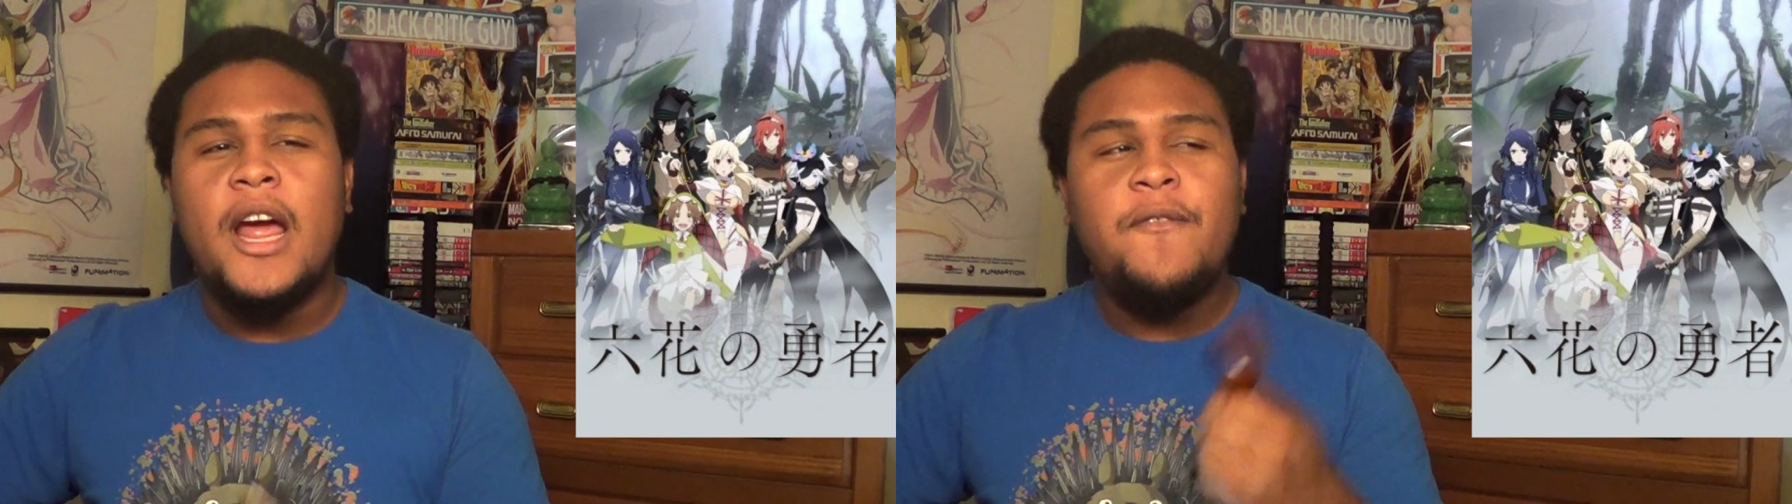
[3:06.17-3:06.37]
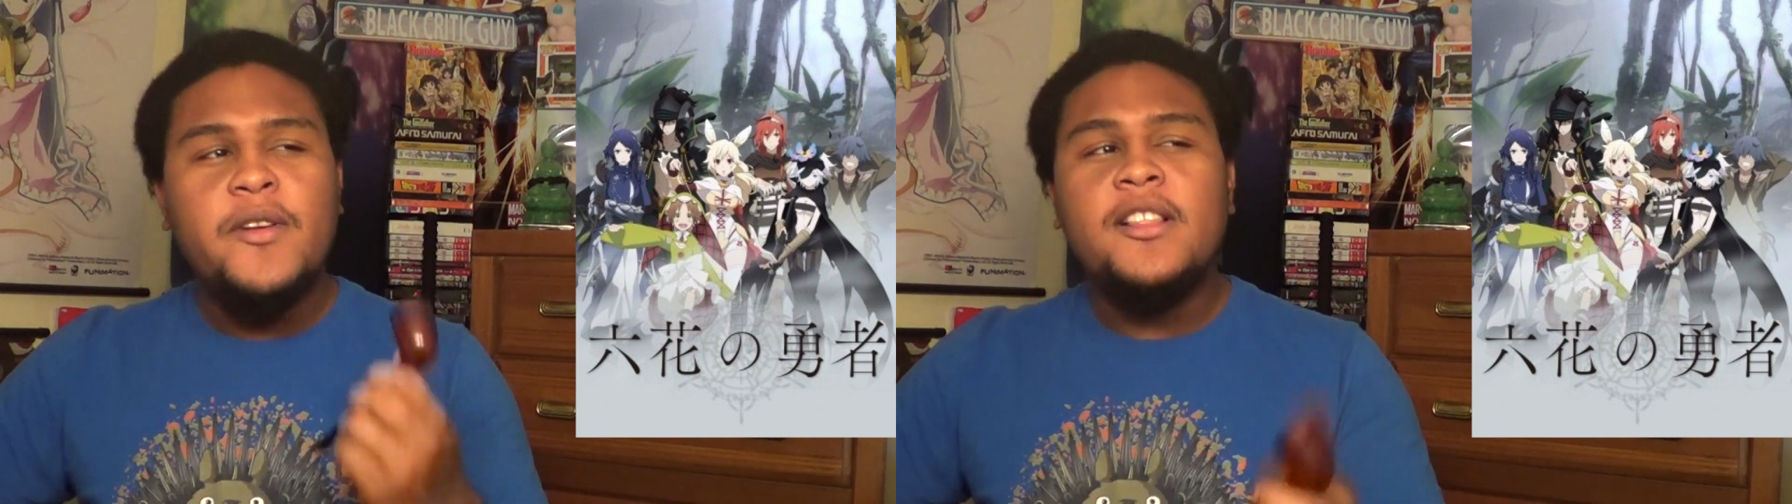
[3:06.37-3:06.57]

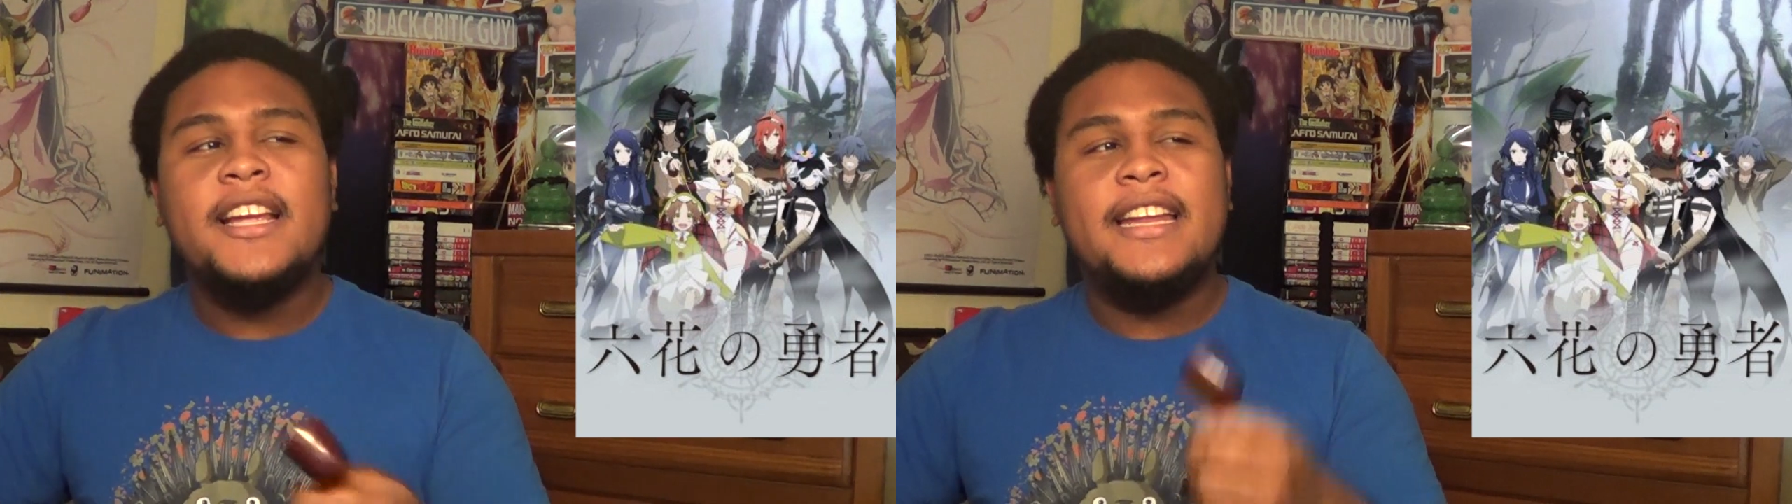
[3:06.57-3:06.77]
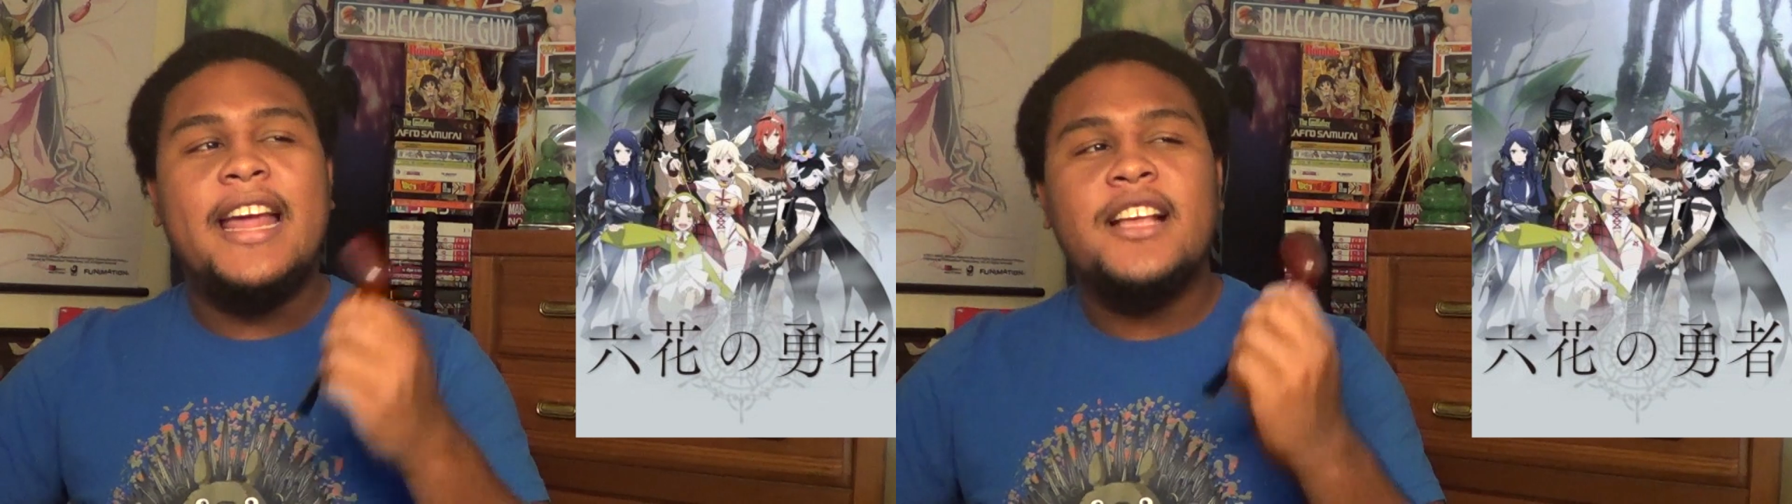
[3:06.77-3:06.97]
I feel
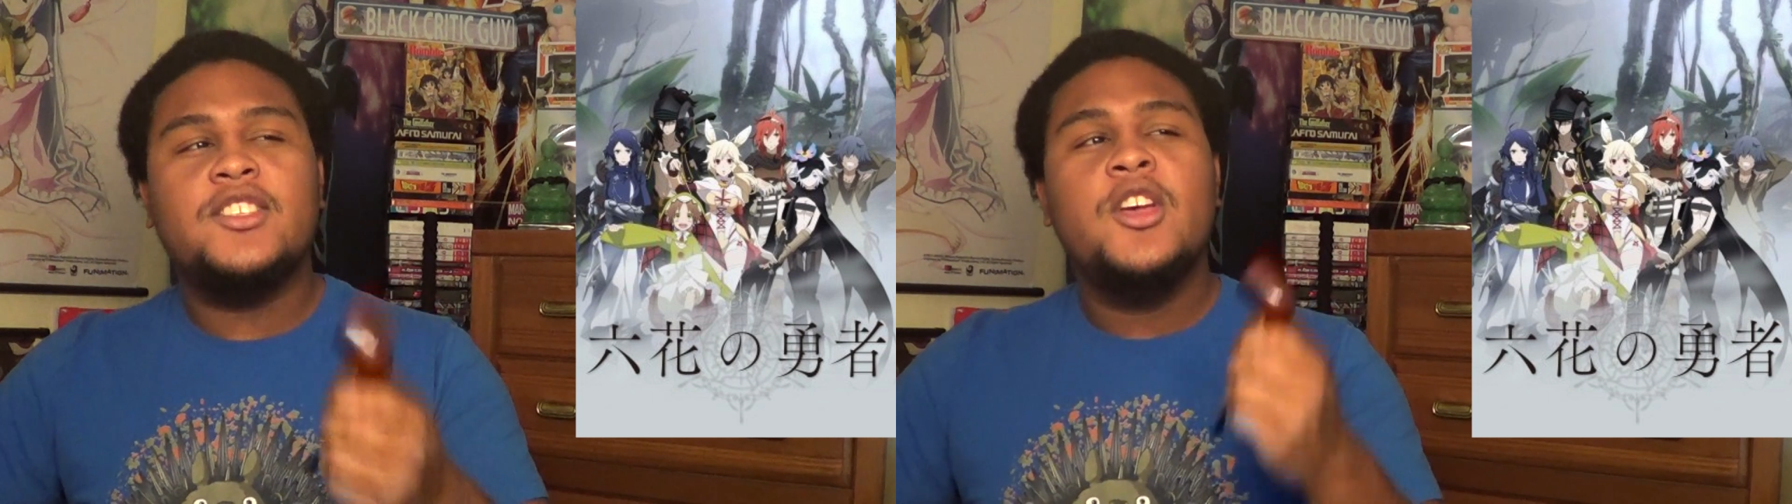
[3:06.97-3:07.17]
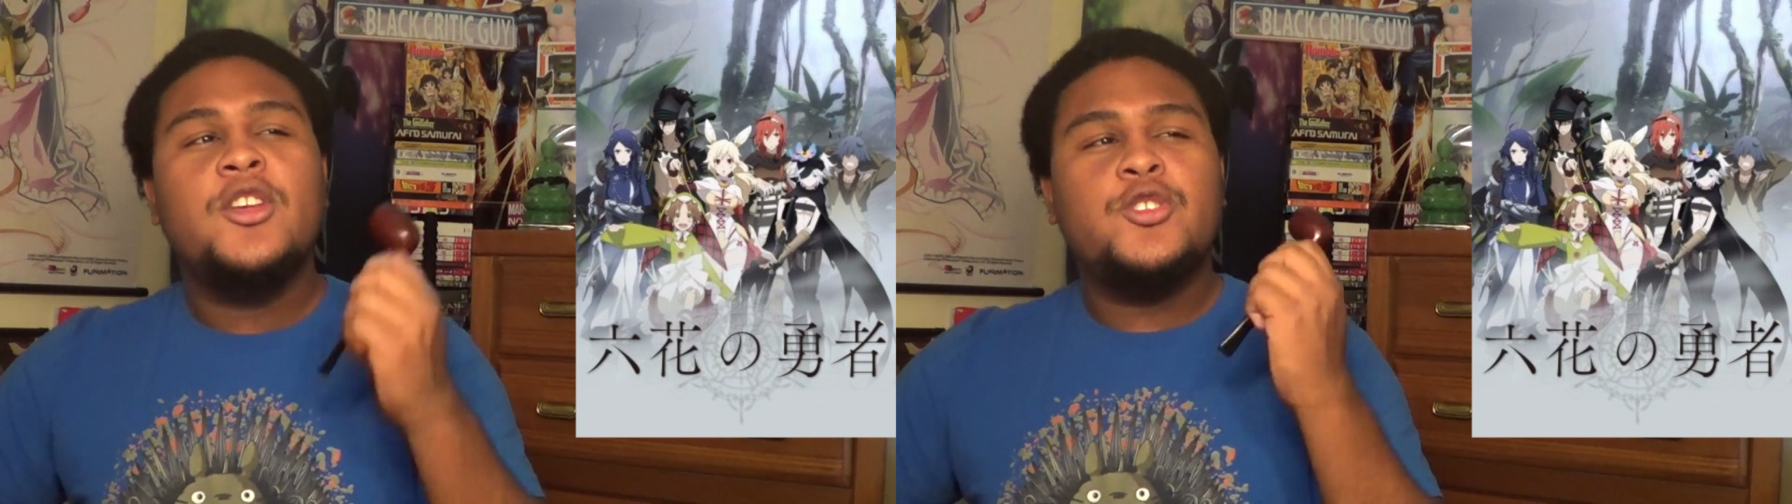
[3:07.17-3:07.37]
like it
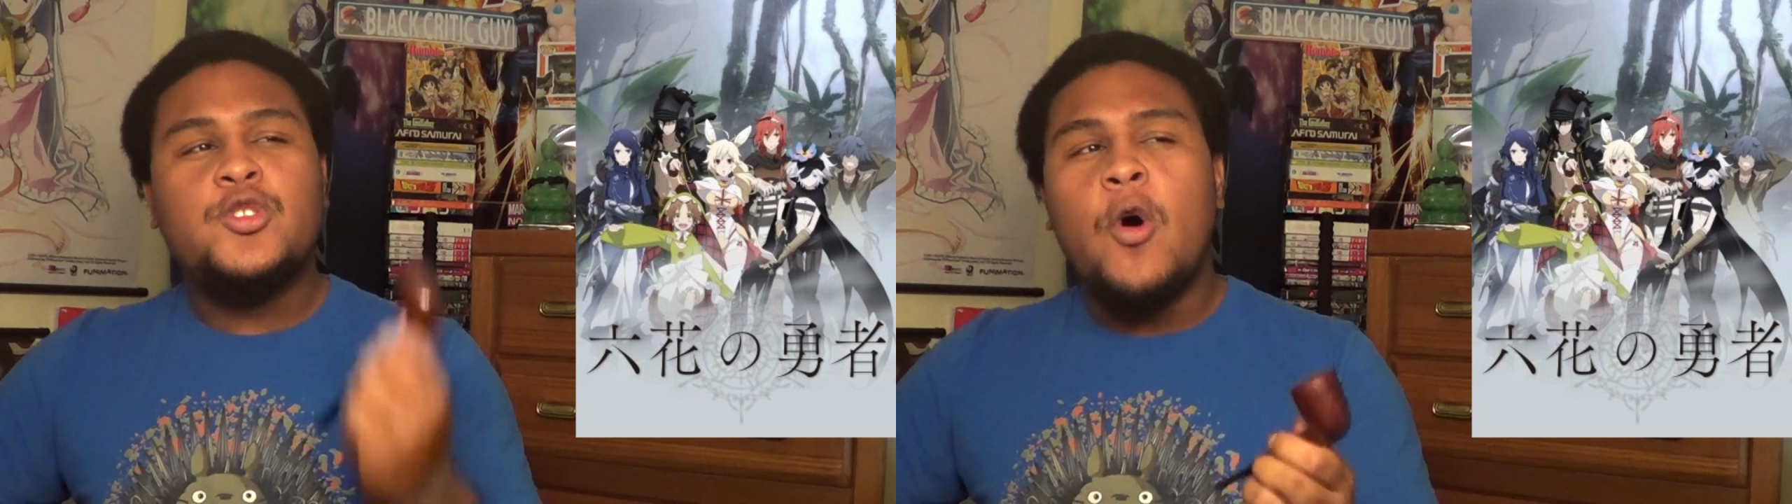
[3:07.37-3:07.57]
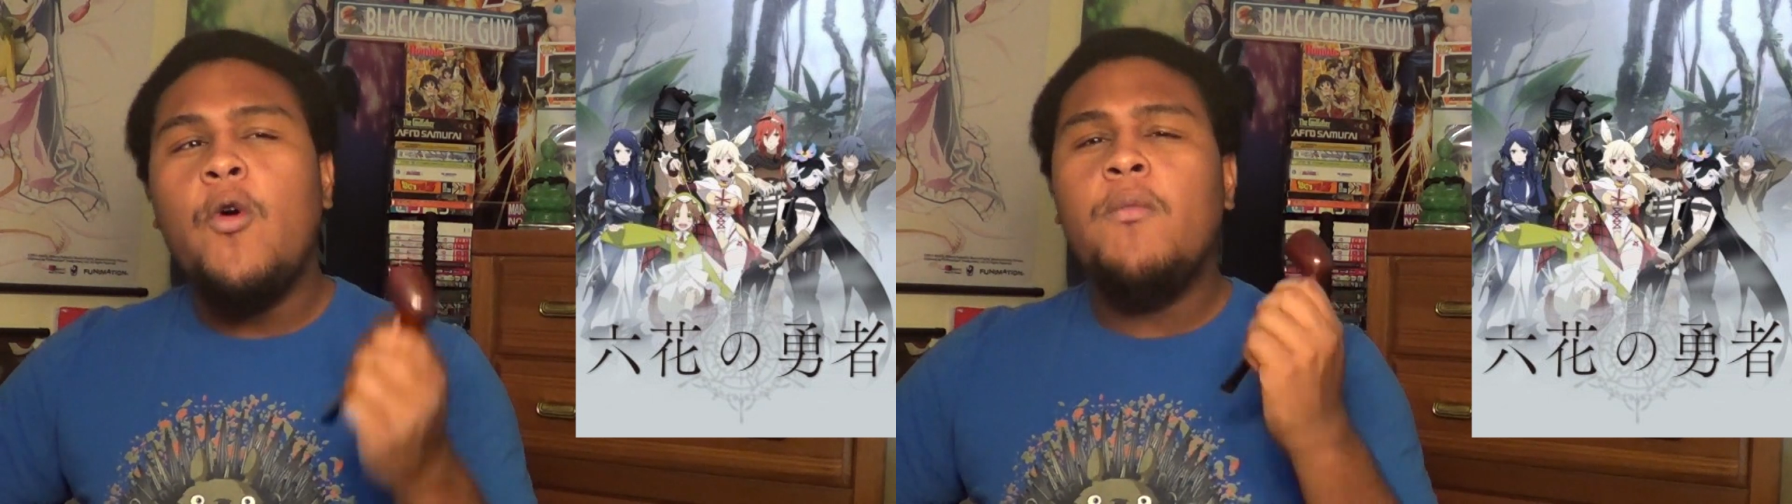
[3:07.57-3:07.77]
has so